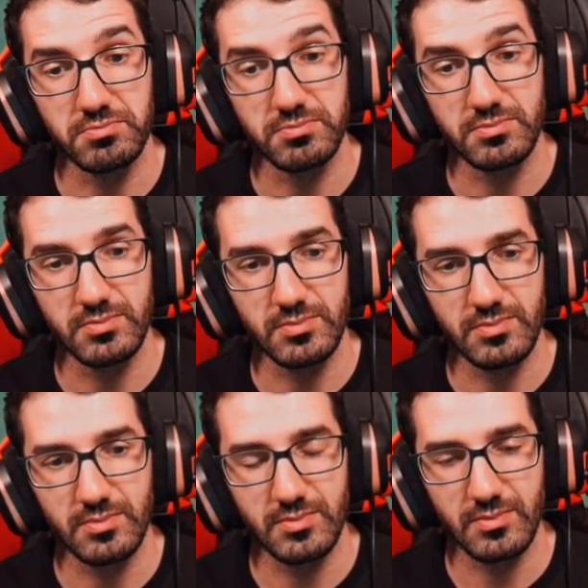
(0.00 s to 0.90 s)

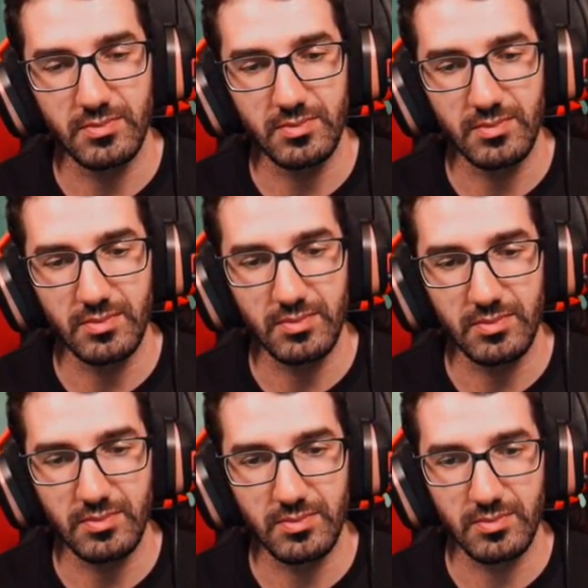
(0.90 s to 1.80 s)

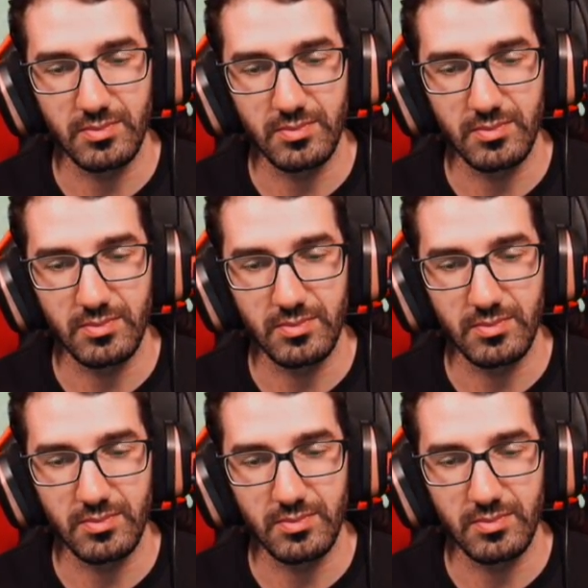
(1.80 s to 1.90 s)
Nothing is said.